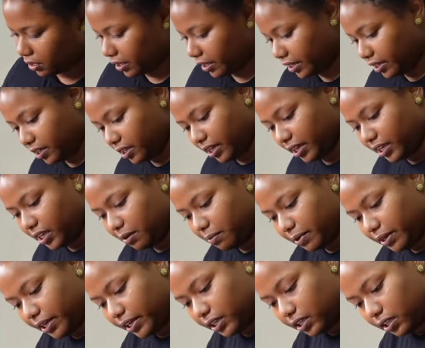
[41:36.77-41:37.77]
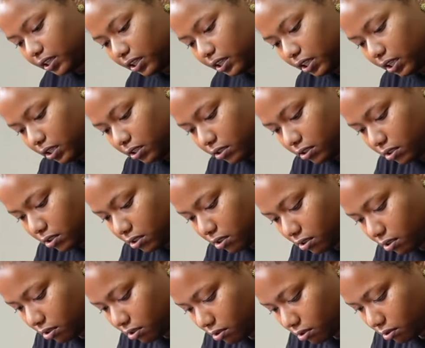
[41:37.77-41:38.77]
I keep hearing good things,
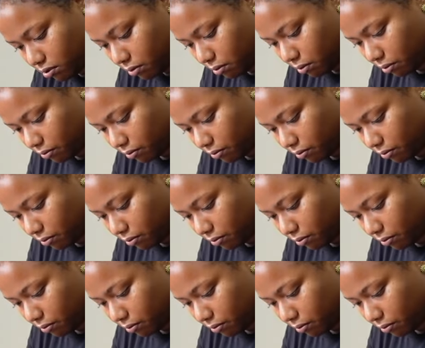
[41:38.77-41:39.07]
mm-hmm. So.